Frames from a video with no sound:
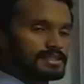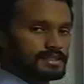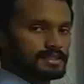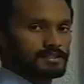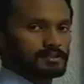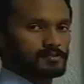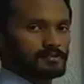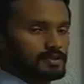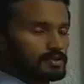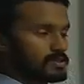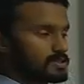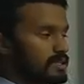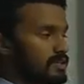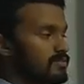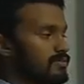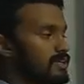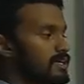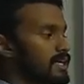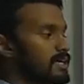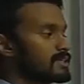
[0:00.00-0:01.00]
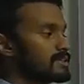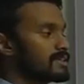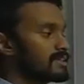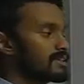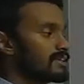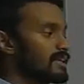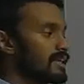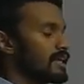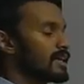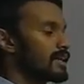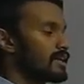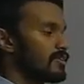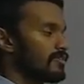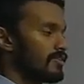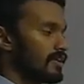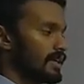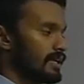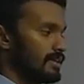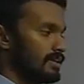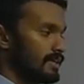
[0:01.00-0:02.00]
is this, because then we can directly
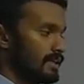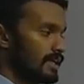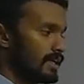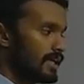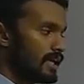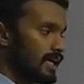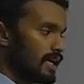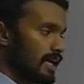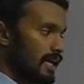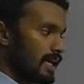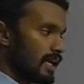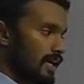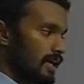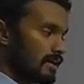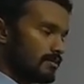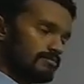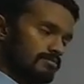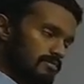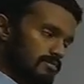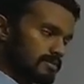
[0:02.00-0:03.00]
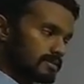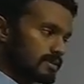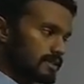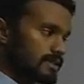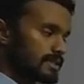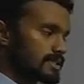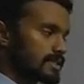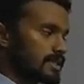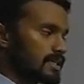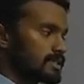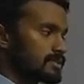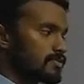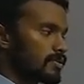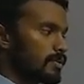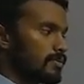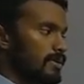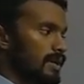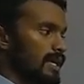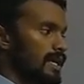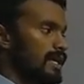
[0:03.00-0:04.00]
find the distance
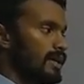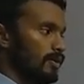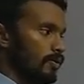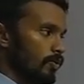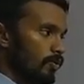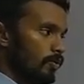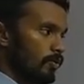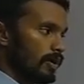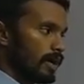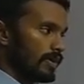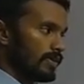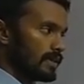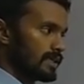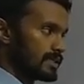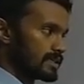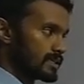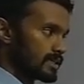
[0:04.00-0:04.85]
from AO and the